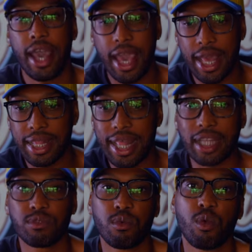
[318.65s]
and
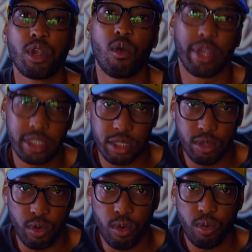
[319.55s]
that's what we're going to
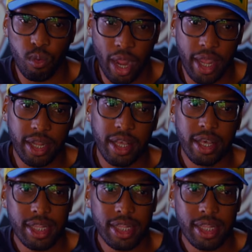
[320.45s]
do, right?